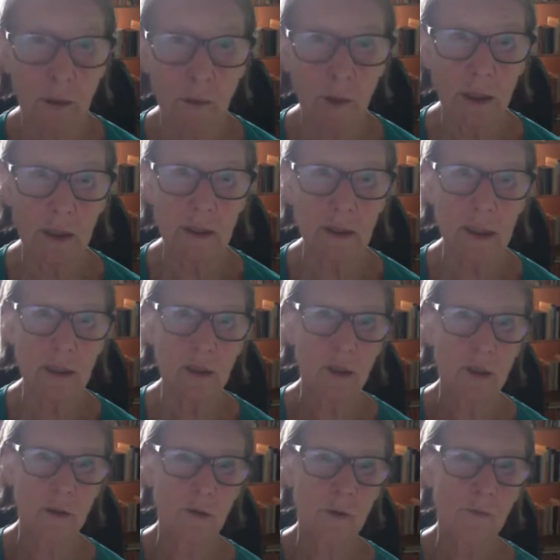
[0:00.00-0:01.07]
ability
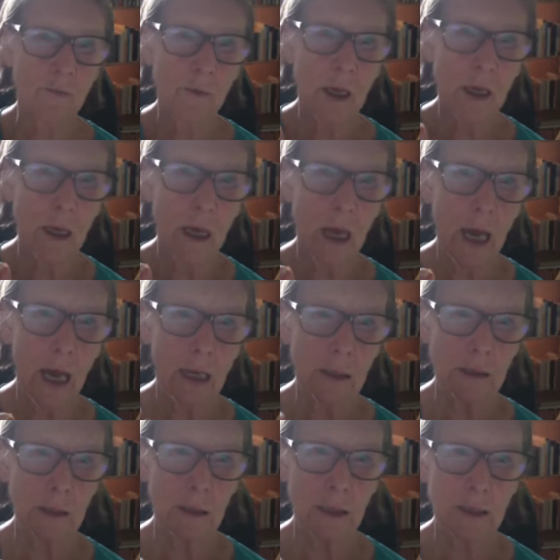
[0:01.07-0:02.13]
to
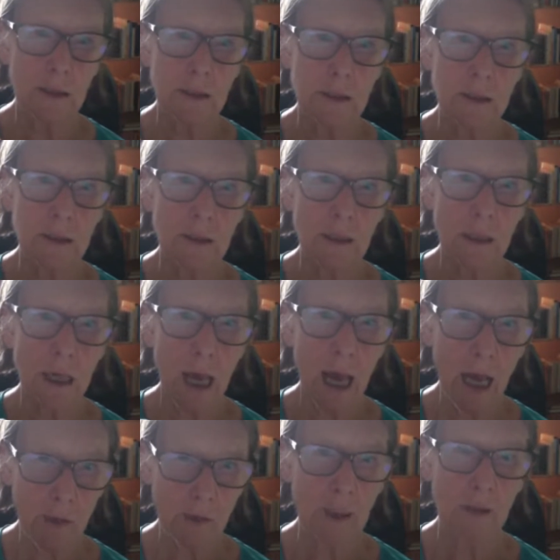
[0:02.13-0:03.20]
analyze
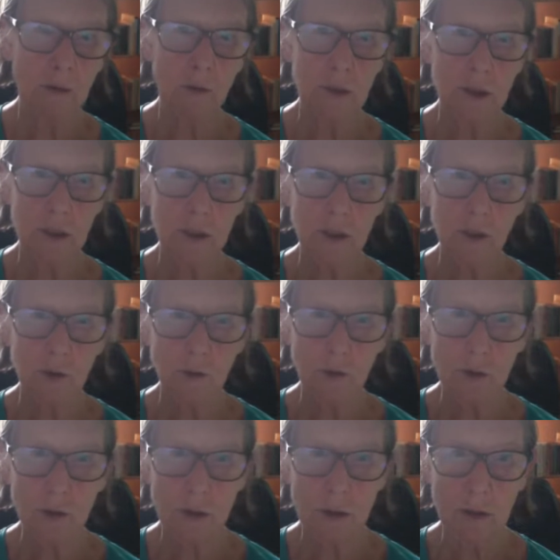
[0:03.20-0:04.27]
how language is
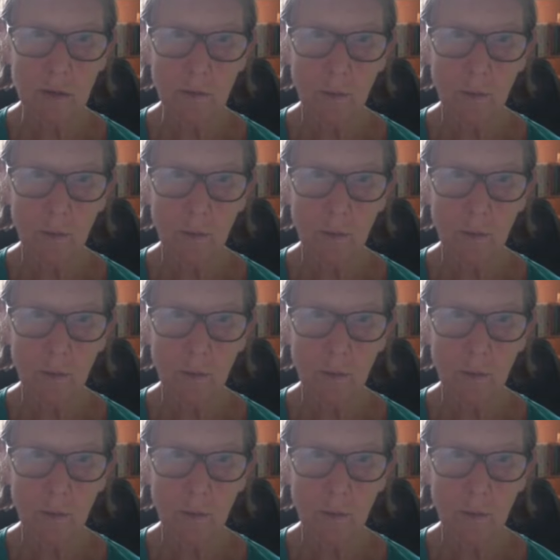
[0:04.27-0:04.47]
used,